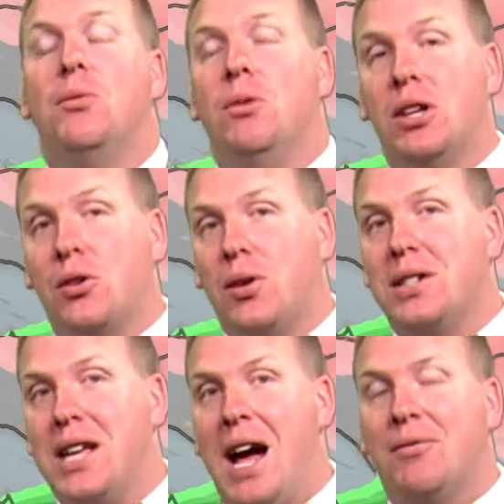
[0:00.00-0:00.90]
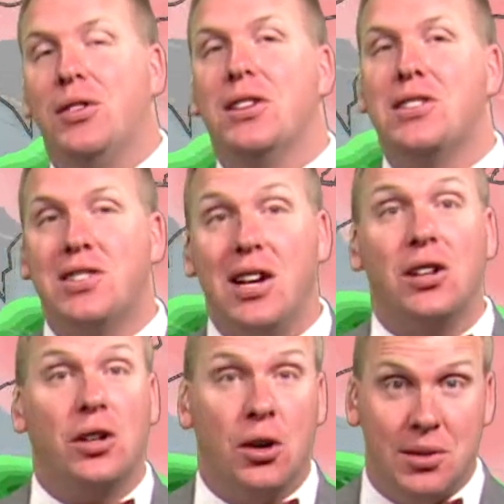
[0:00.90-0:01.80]
will increase after the
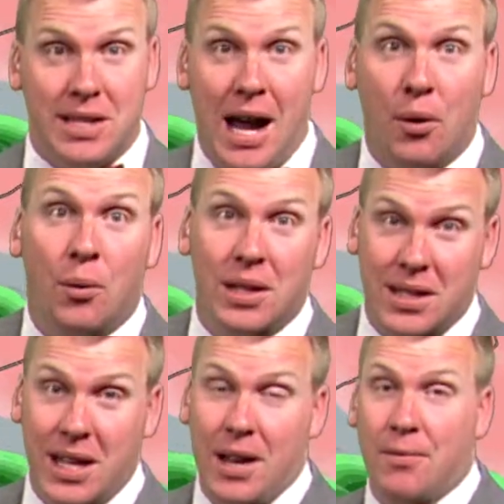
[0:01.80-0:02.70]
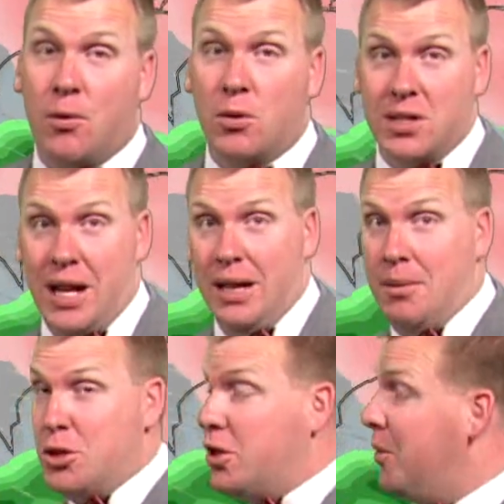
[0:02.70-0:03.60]
sun goes down once again for tonight.
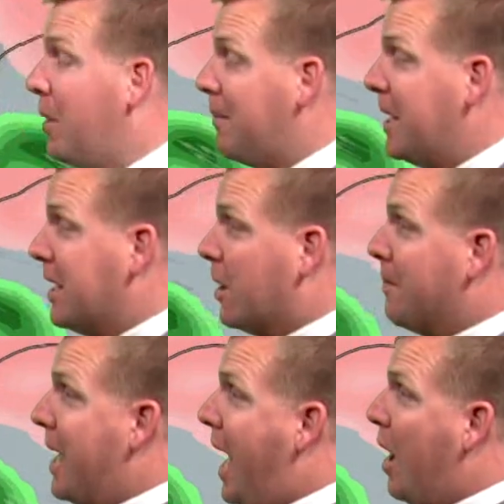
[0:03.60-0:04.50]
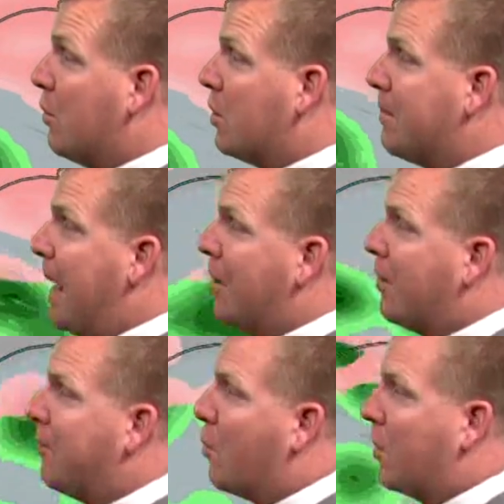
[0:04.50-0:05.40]
Let me show you what I mean here. My hour by
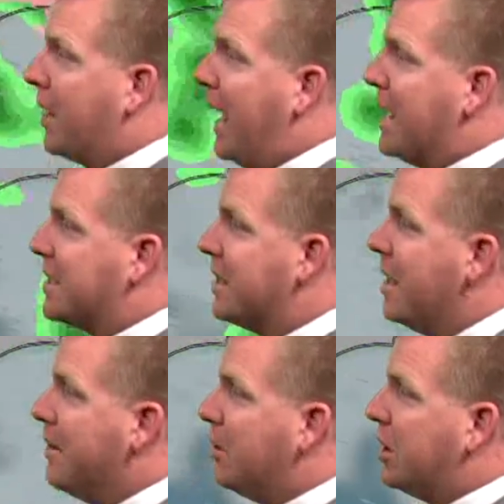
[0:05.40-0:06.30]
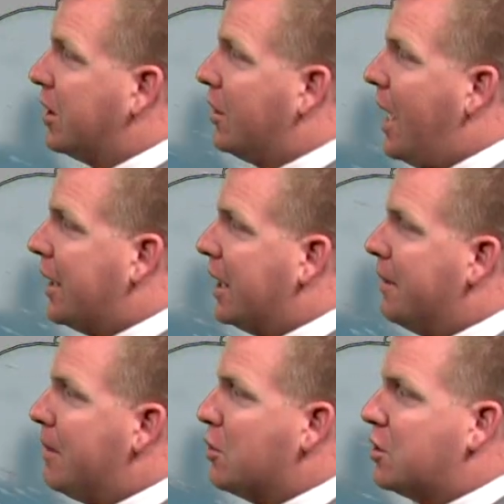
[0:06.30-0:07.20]
hour forecast, put the clock into
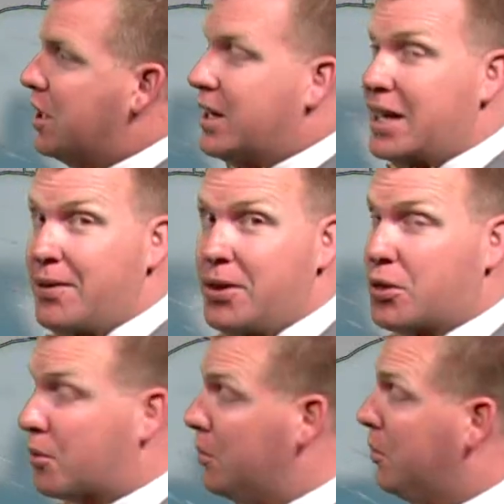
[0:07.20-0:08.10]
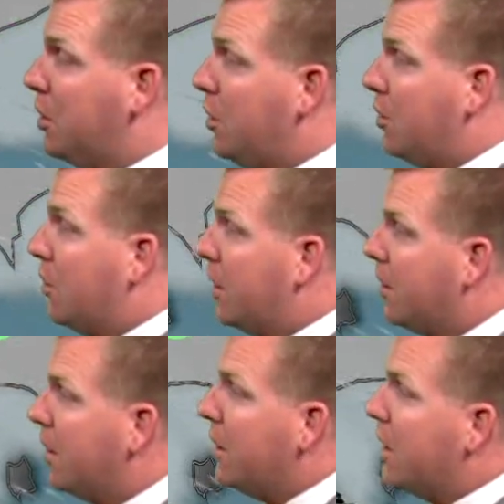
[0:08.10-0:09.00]
motion and even through noon,
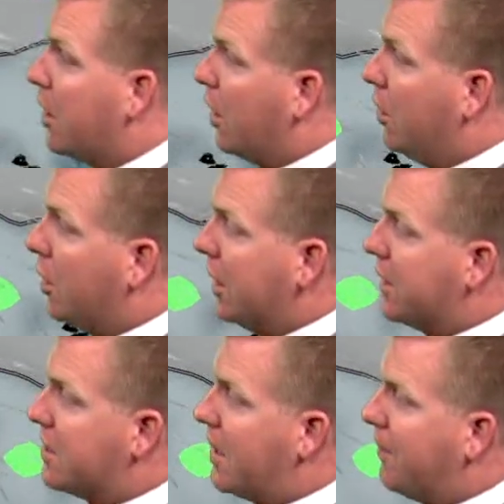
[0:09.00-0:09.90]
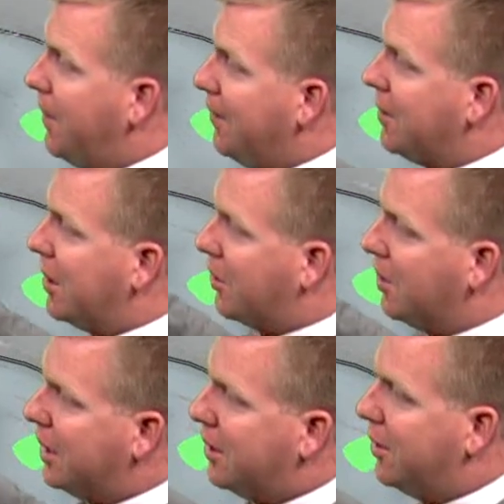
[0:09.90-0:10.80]
you're gonna look at this, say
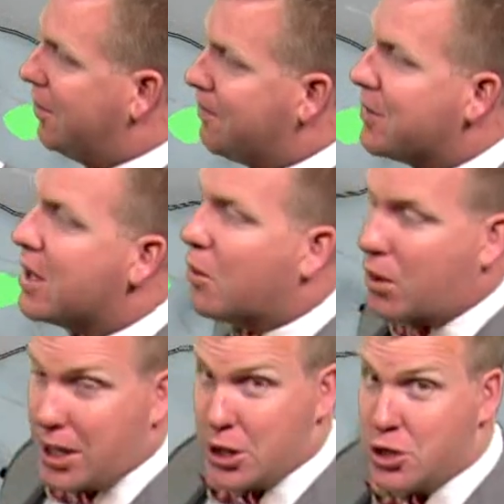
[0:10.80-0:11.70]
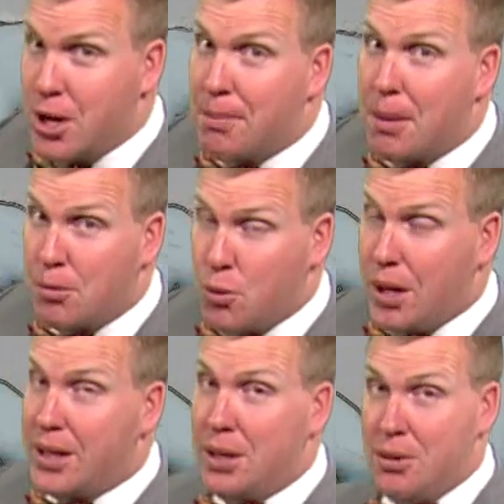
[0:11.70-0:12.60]
53 at noon. We're gonna jump up
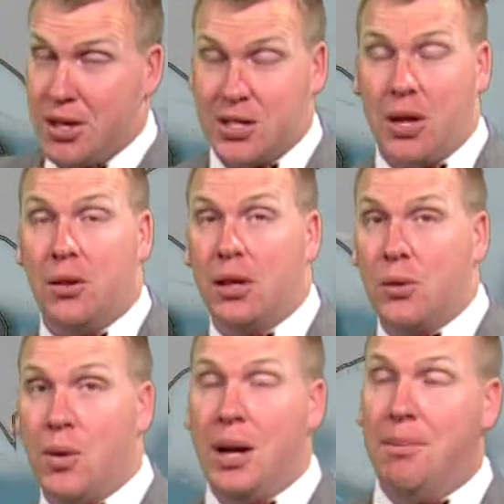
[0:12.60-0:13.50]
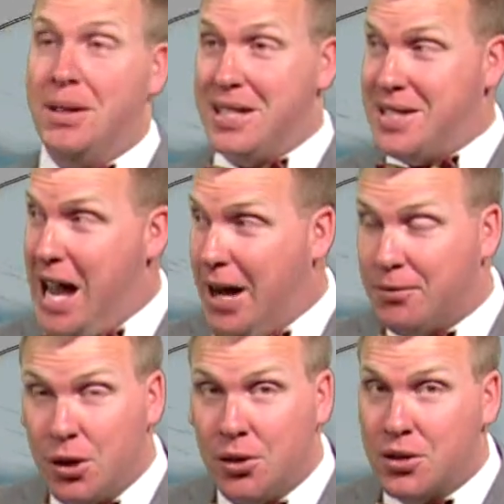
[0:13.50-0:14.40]
quickly with a southerly wind, but this
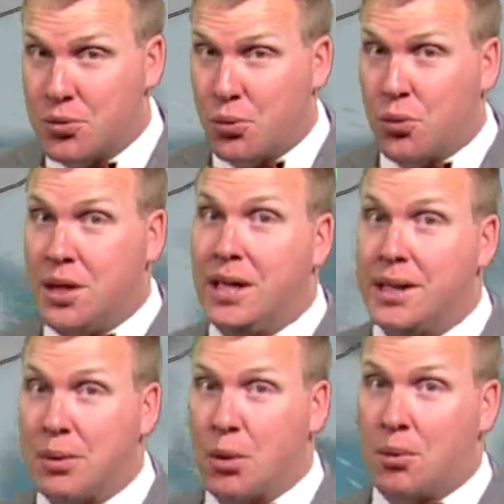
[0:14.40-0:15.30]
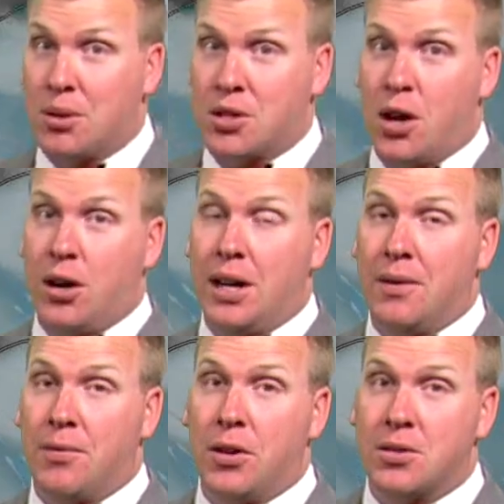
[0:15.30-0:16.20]
afternoon is really where we're
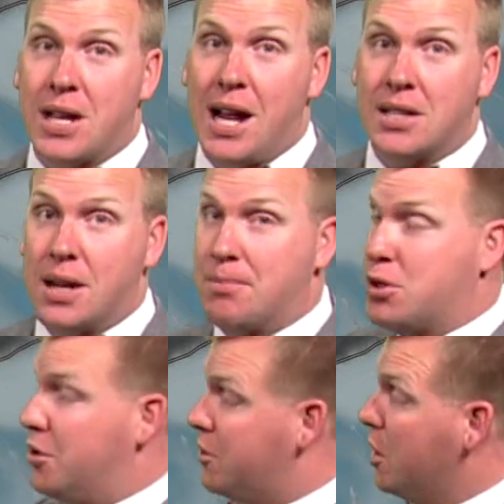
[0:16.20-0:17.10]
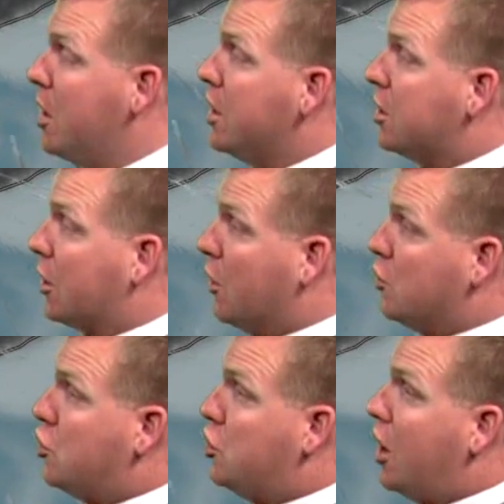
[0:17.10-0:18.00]
targeting for those high temperatures to go
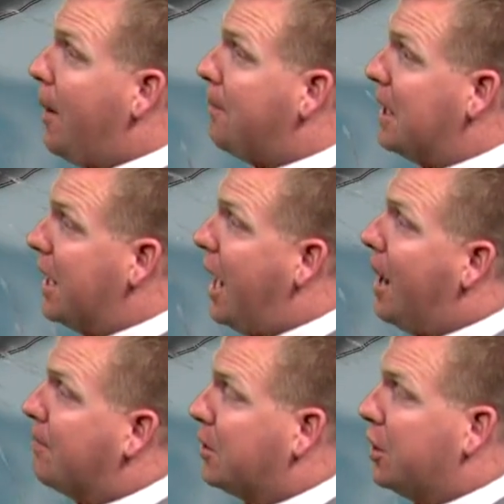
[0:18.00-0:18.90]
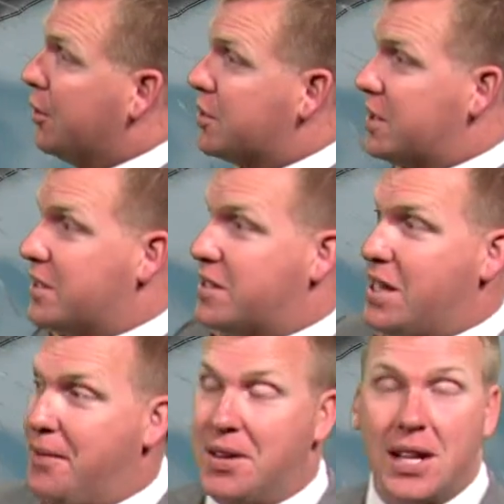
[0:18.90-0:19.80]
jumping up close to
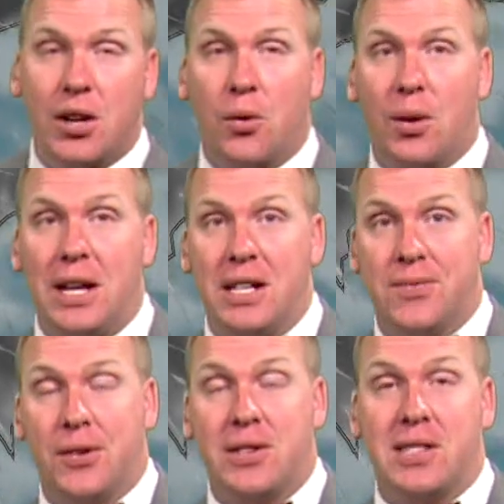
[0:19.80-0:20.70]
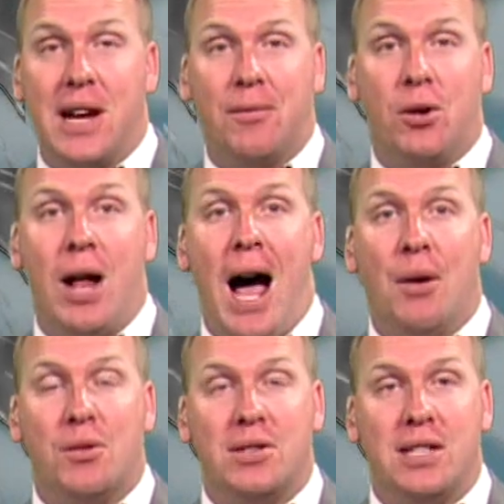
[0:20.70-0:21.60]
70 degrees for several
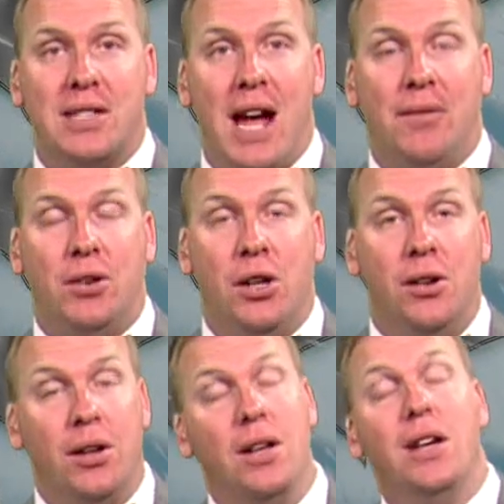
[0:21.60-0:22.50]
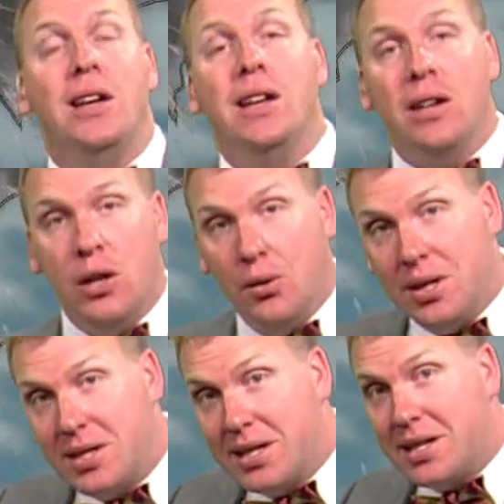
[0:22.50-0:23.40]
hours this afternoon.
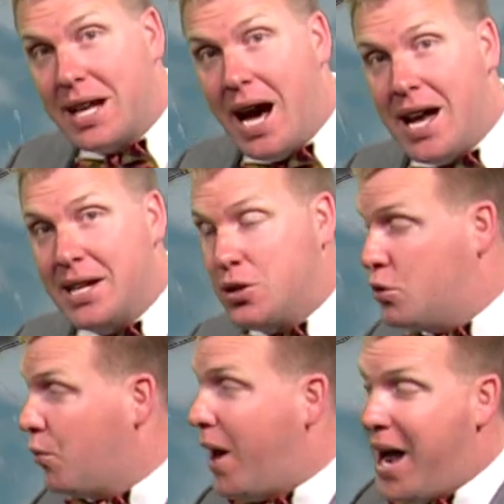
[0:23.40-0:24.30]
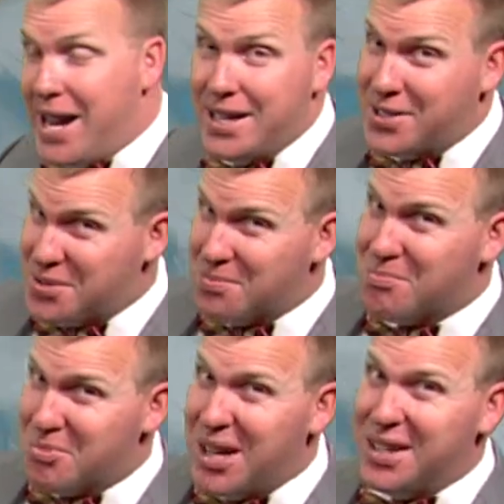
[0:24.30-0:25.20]
Notice the sky is dry. It's
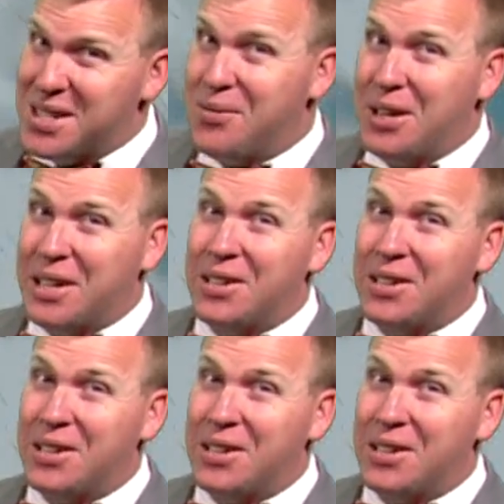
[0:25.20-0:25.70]
relatively